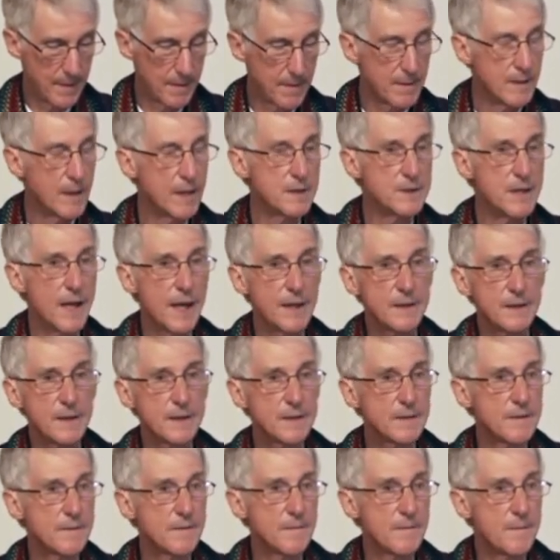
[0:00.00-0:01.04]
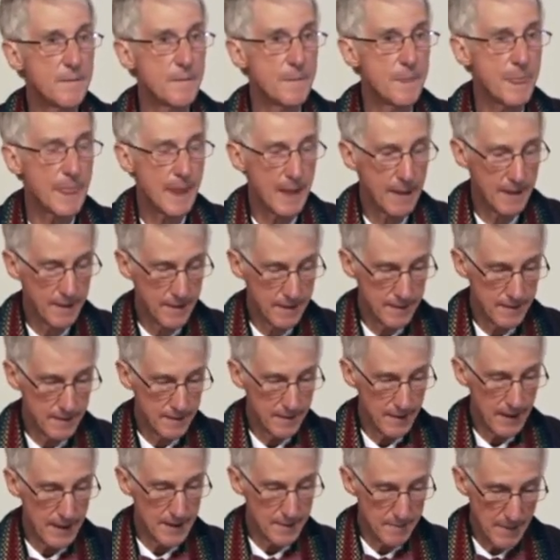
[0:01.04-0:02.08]
And yet,
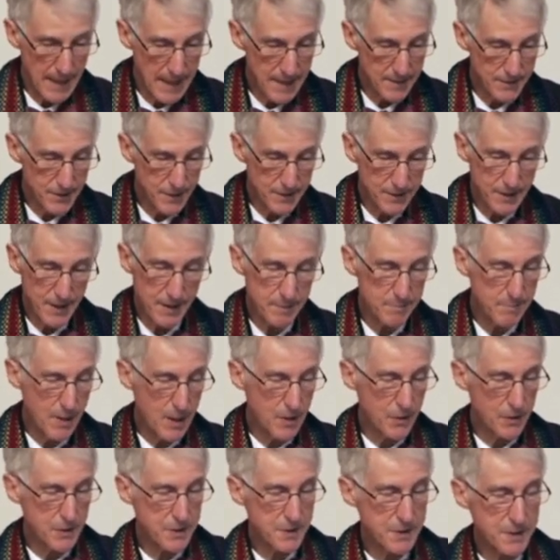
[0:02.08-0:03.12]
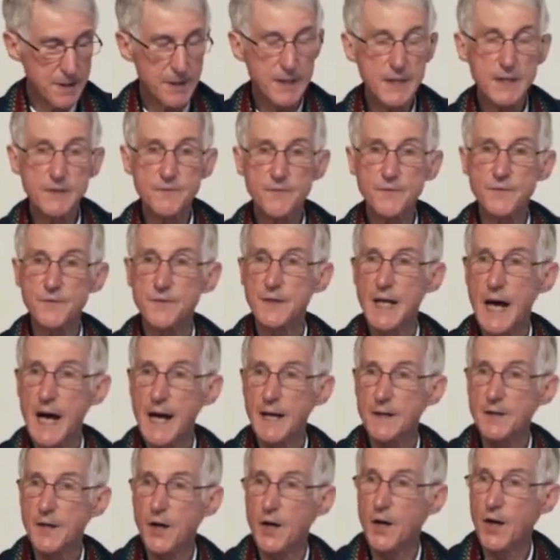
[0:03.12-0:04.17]
I imagine that most, if
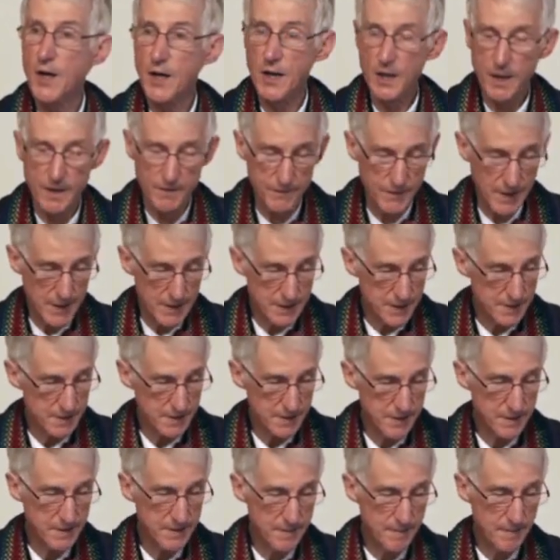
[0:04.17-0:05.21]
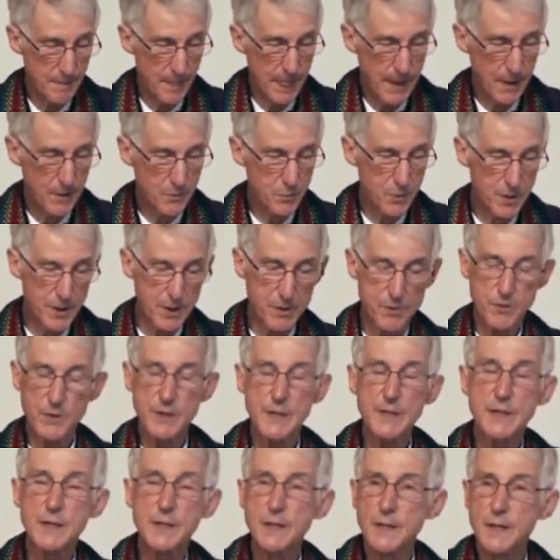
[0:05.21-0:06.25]
not all of us, would
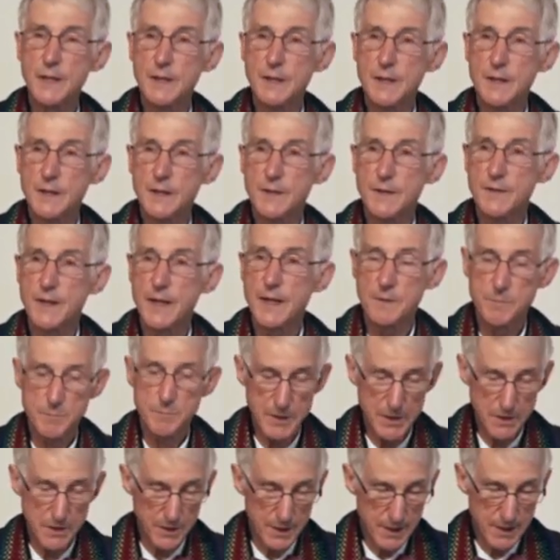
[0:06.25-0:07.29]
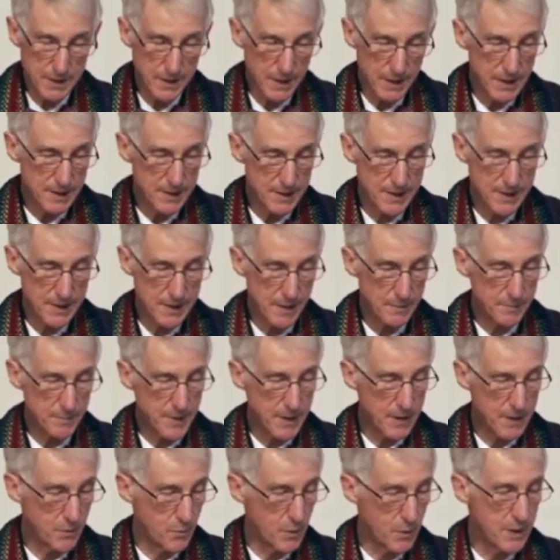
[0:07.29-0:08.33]
agree that beauty is
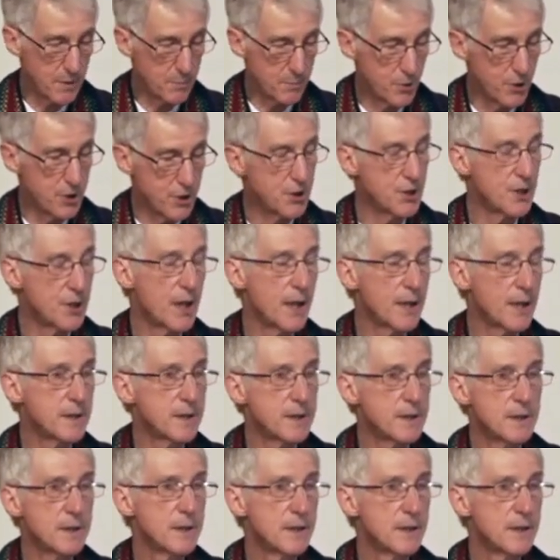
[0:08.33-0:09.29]
something we appreciate,